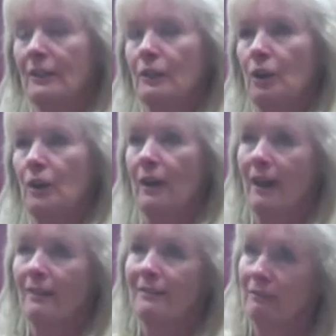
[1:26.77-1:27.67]

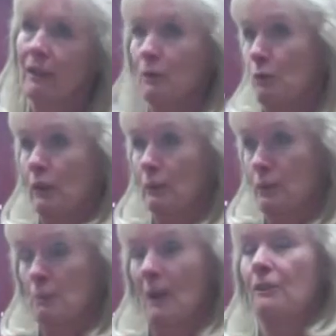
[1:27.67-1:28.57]
and it was really
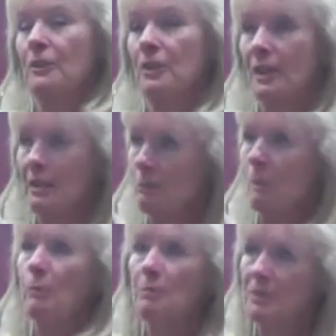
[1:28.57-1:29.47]
respectful to think these
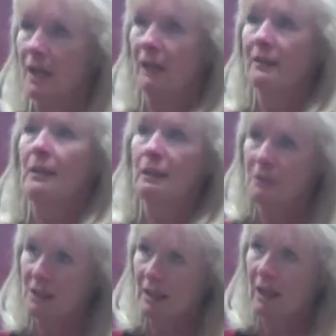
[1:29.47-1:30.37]
people protecting
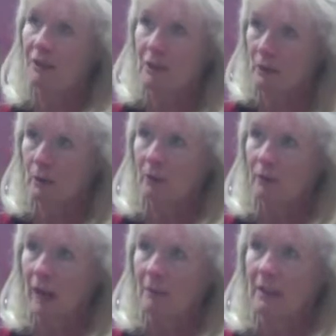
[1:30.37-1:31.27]
themselves and their own
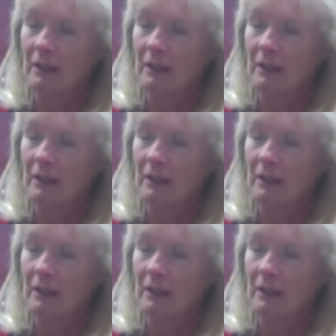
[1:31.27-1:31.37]
family.